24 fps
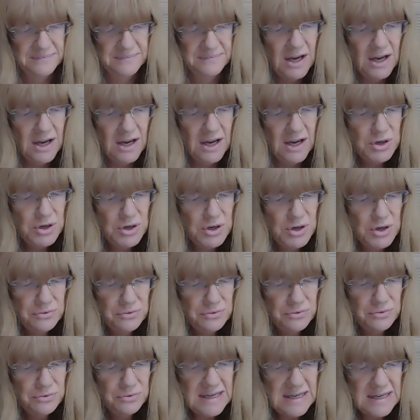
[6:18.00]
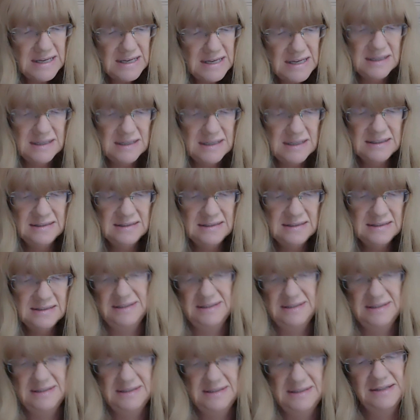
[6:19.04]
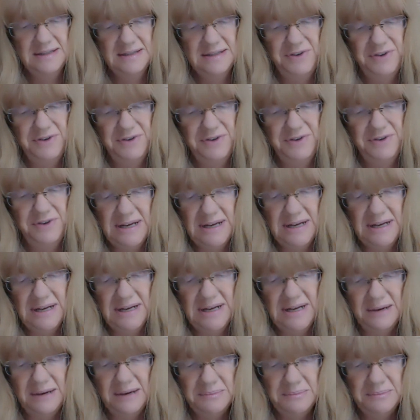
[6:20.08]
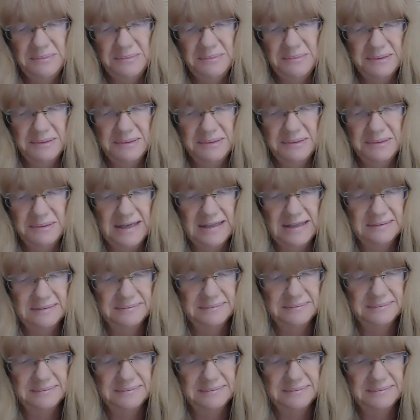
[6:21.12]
You're reading, says the very happy mother Pana.